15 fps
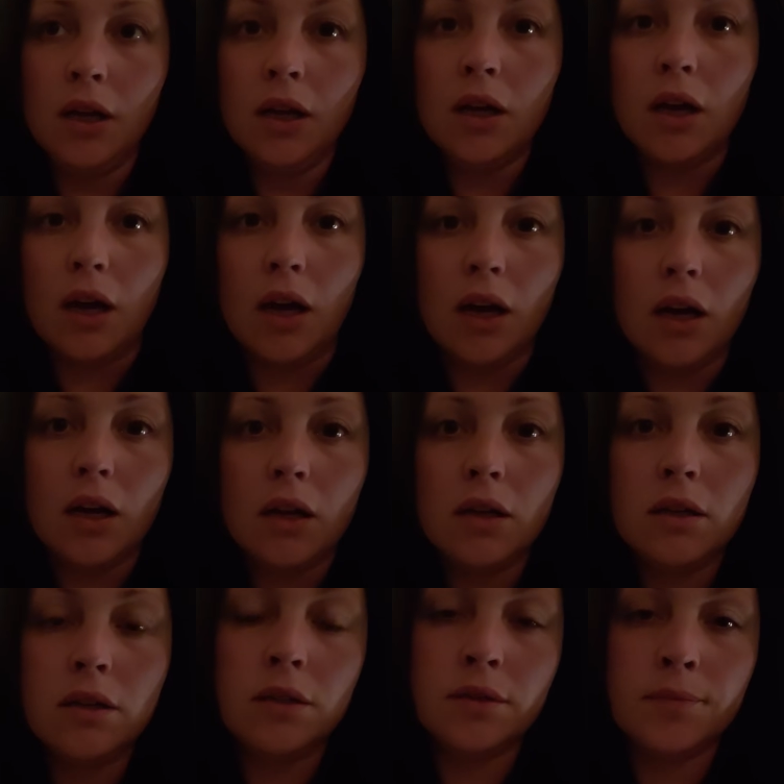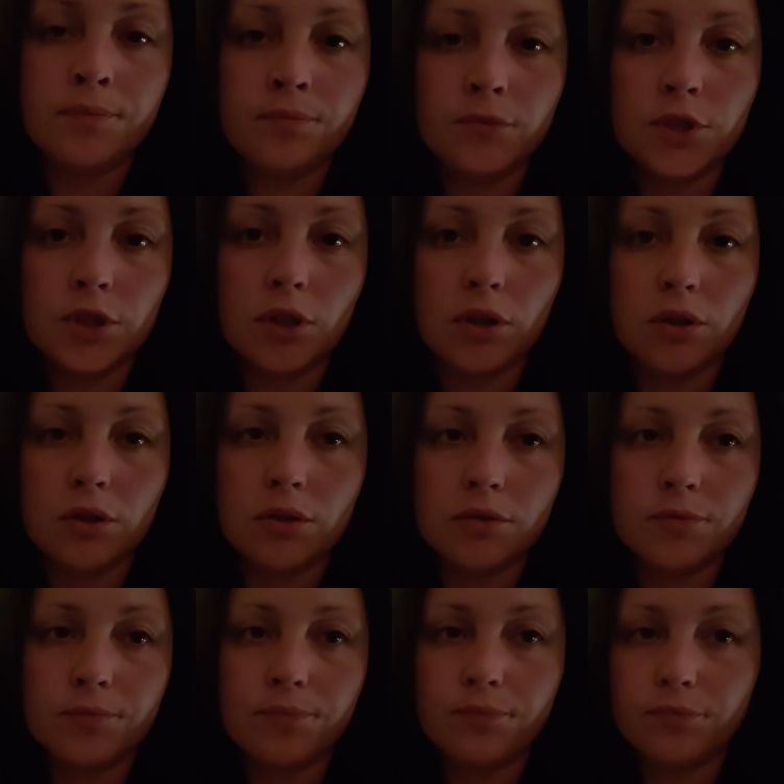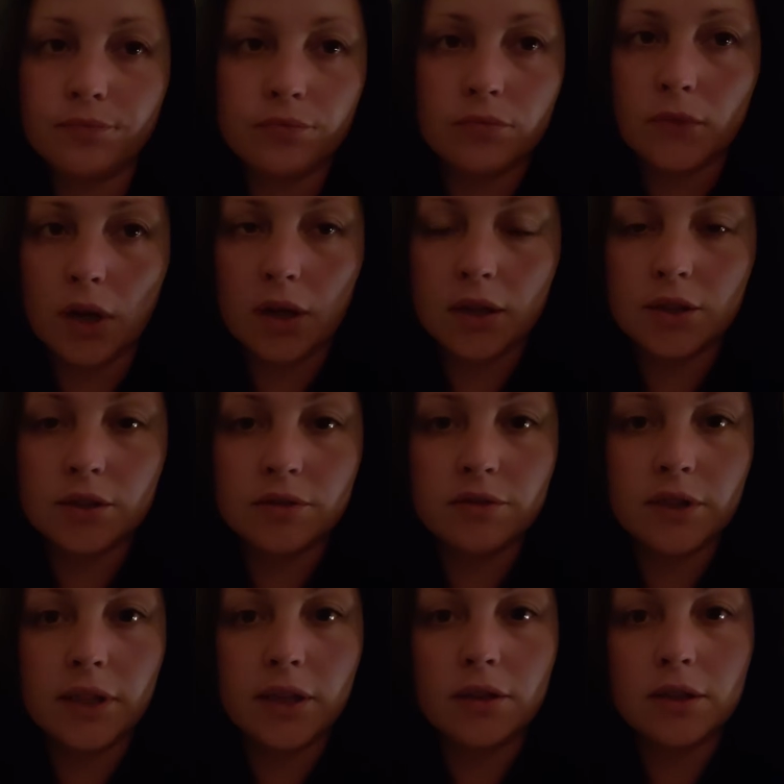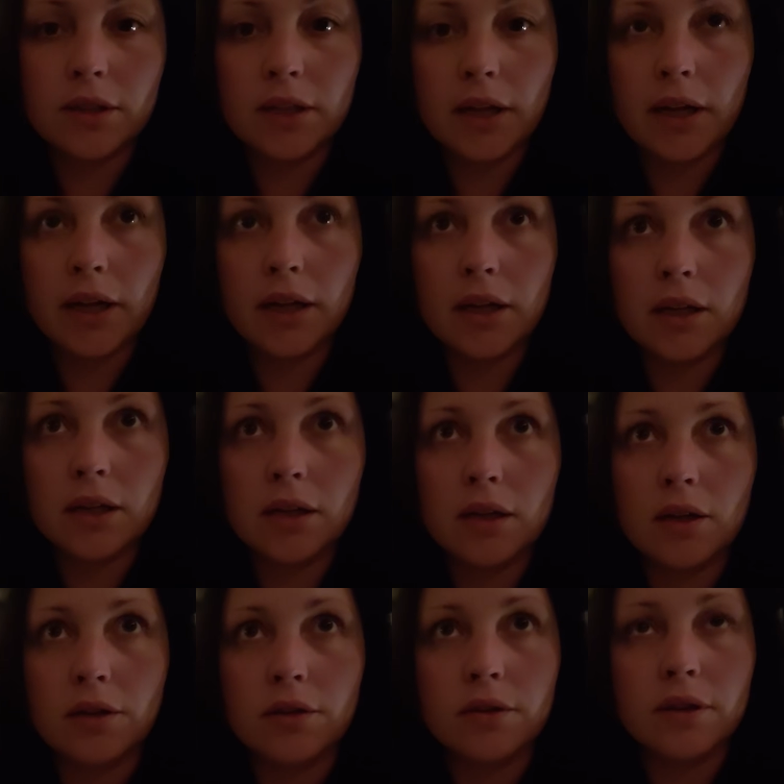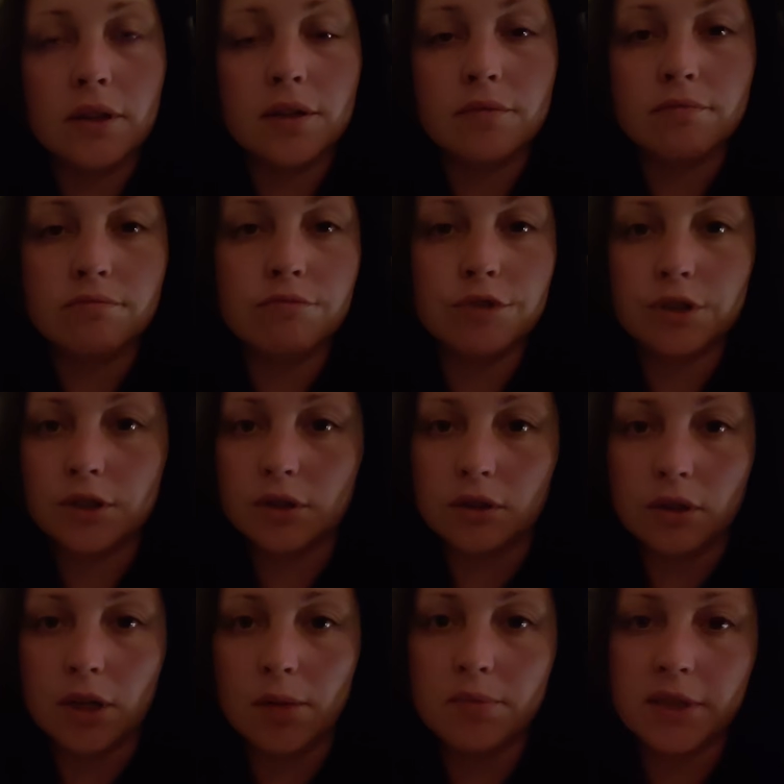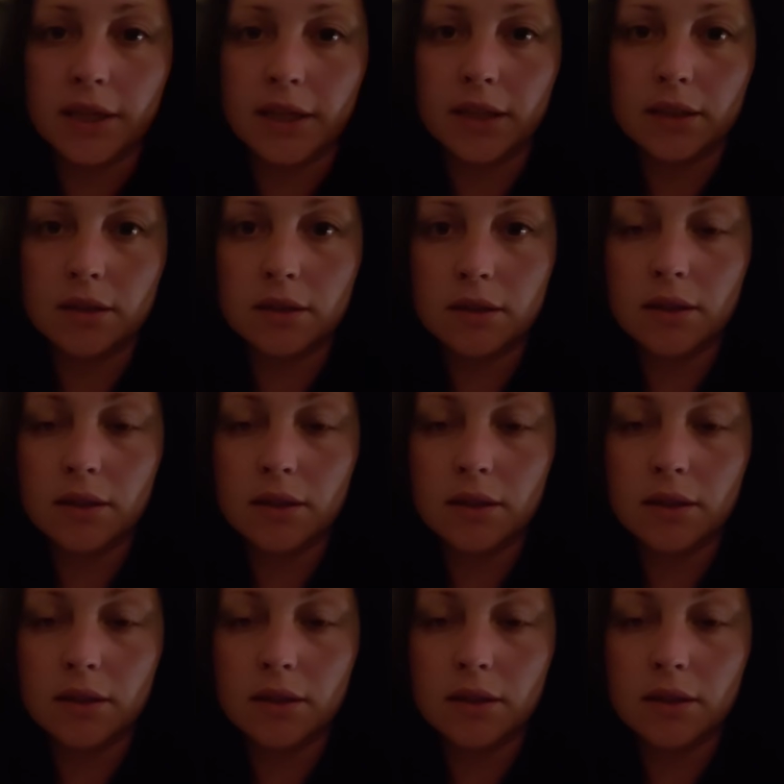Uh, so, not going to do a video today other than just a little update.